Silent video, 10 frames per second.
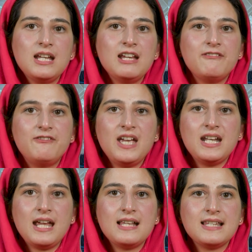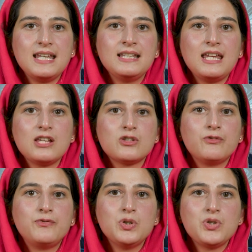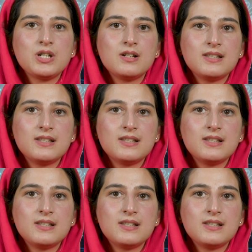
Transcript: whereas in case of futures,